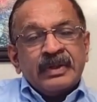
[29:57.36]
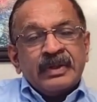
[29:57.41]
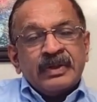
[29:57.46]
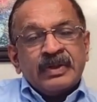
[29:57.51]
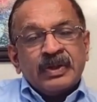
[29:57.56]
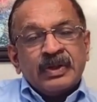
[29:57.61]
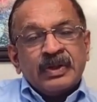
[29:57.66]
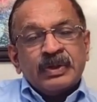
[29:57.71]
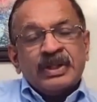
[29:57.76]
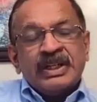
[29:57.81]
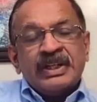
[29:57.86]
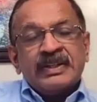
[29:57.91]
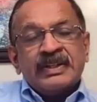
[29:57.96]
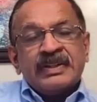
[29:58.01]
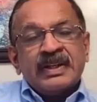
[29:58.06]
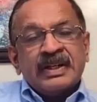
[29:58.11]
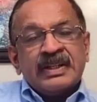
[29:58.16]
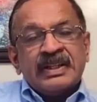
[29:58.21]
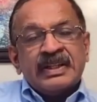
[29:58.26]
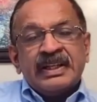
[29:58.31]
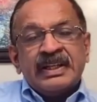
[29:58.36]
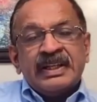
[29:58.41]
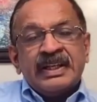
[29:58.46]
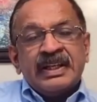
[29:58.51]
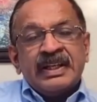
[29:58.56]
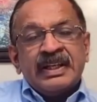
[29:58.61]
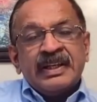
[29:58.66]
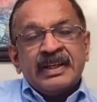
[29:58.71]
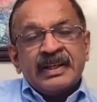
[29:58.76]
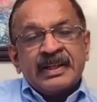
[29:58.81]
So these are the
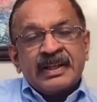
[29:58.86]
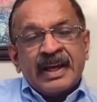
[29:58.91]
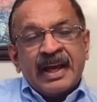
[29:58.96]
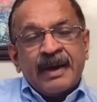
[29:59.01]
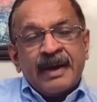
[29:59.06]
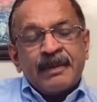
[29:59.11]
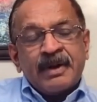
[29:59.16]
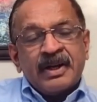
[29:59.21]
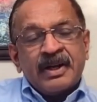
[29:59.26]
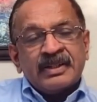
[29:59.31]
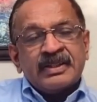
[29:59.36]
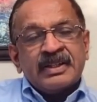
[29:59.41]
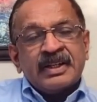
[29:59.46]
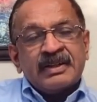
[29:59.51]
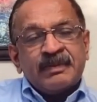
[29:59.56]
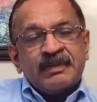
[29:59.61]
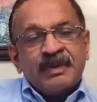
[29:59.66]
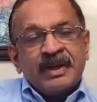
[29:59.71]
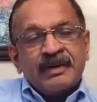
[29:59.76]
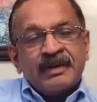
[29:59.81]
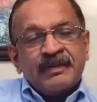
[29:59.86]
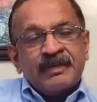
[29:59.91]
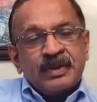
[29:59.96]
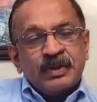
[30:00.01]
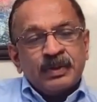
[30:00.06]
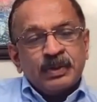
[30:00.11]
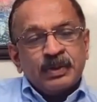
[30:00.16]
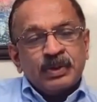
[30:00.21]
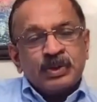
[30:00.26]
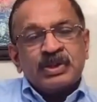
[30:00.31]
cameras that we have
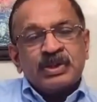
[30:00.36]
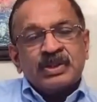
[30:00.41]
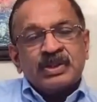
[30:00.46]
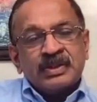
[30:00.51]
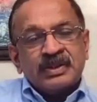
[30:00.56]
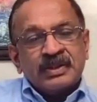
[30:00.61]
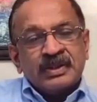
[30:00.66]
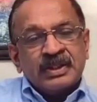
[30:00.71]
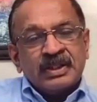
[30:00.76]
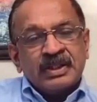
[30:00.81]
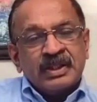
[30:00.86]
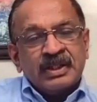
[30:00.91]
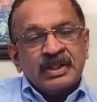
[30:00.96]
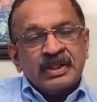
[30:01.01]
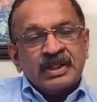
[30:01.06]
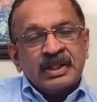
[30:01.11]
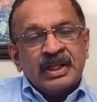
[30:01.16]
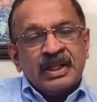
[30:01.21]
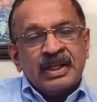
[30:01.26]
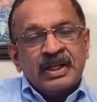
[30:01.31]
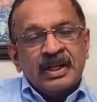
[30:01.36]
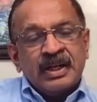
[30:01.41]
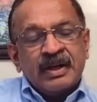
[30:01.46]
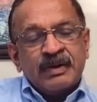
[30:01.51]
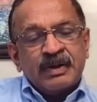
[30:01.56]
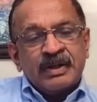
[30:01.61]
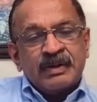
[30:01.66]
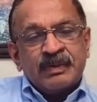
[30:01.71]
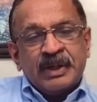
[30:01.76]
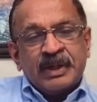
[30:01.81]
used in our